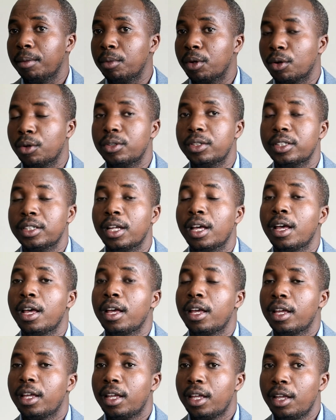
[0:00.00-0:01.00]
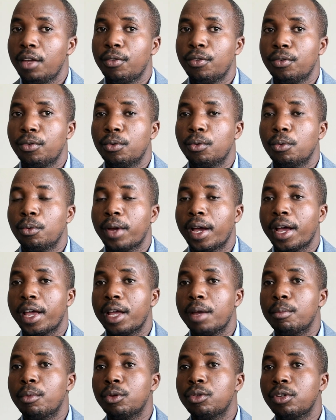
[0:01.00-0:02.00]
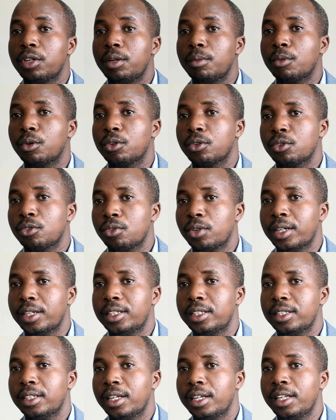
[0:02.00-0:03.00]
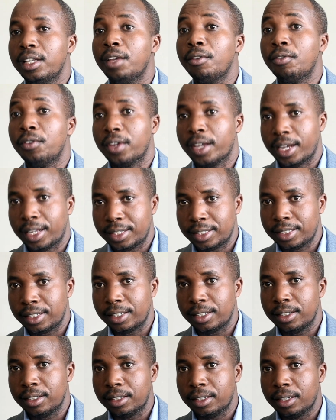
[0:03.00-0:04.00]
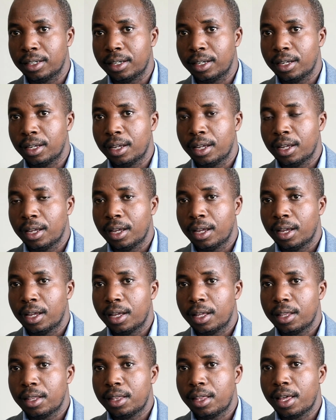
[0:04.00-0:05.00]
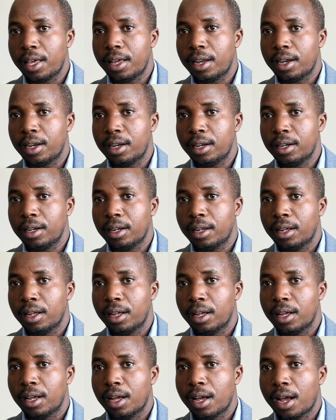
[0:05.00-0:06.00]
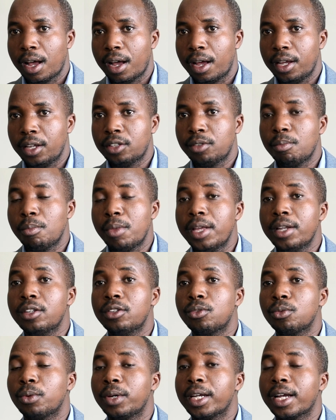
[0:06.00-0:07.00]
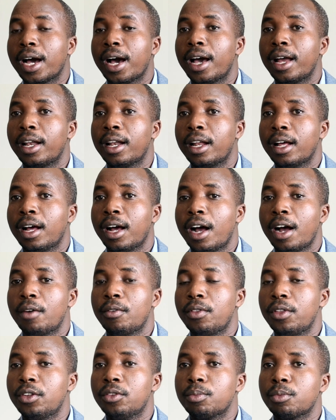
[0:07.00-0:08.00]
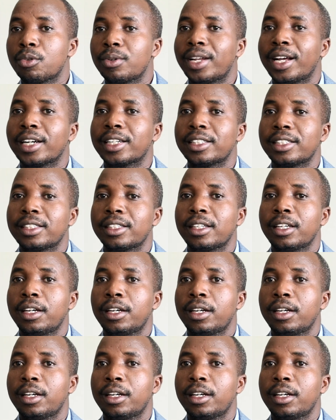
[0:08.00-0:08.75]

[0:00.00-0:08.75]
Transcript: Because if we are able to demonstrate efficacy, then it means we can have these products